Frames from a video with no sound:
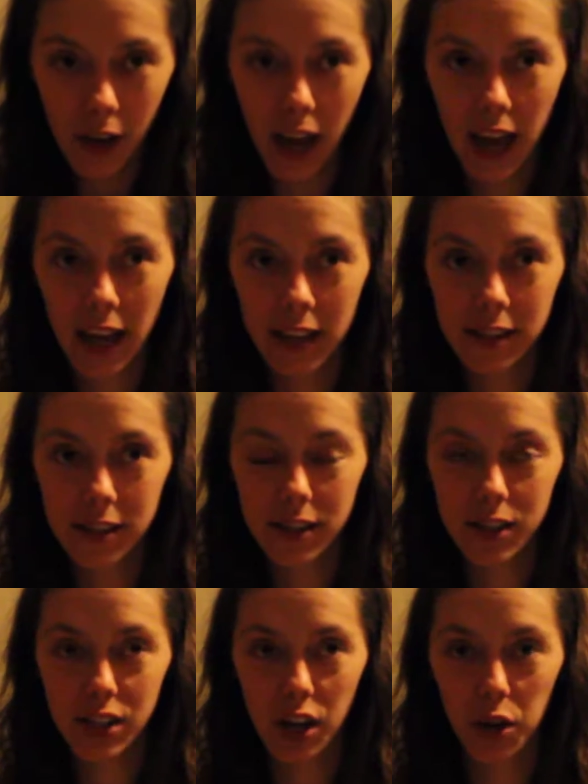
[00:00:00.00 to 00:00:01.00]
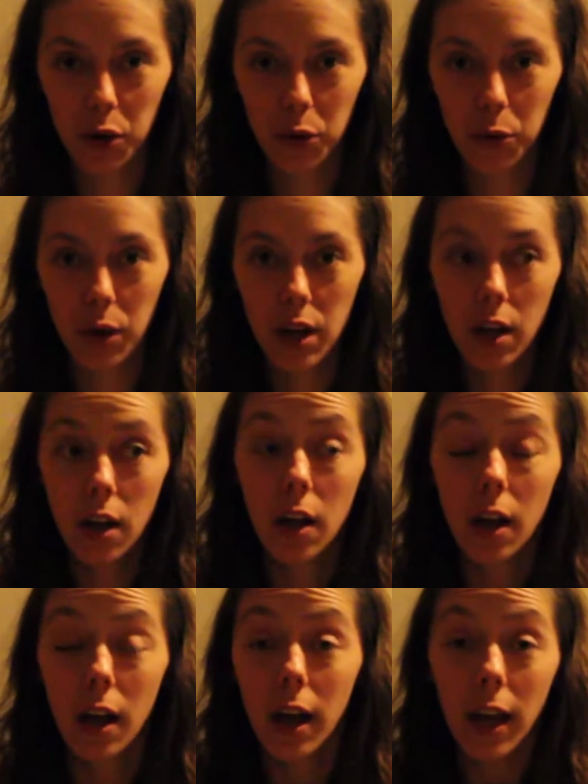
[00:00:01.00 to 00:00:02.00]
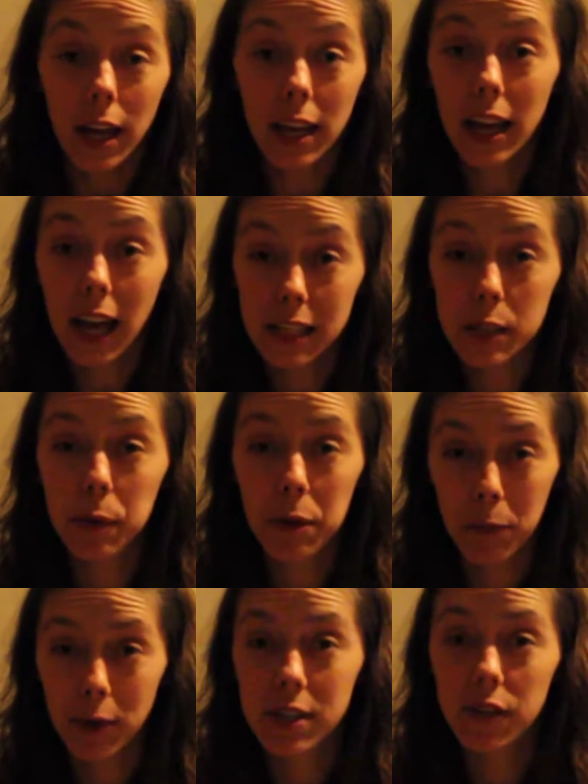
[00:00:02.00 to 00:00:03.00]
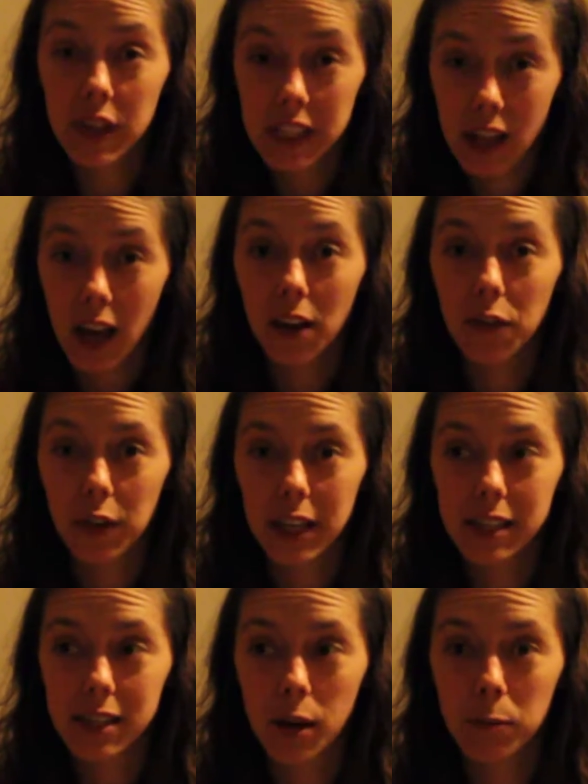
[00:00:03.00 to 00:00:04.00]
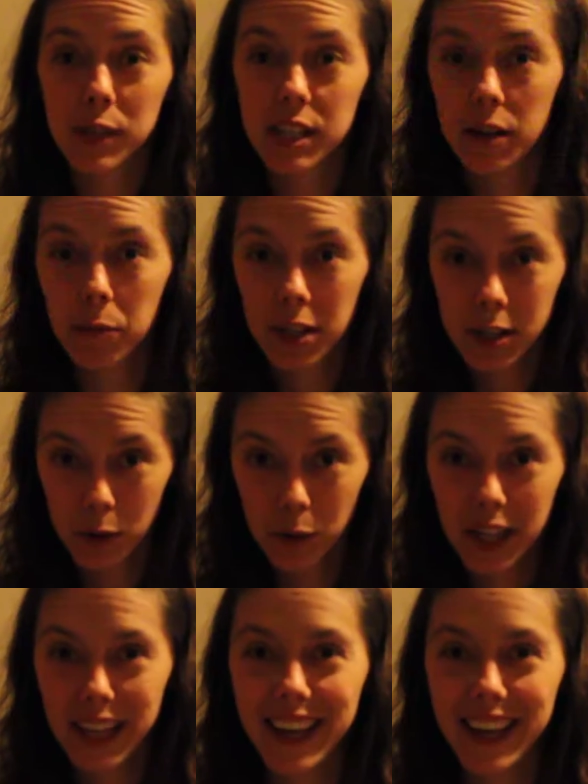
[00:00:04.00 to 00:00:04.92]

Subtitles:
And so he has spent most of his life, he's almost 10 months old,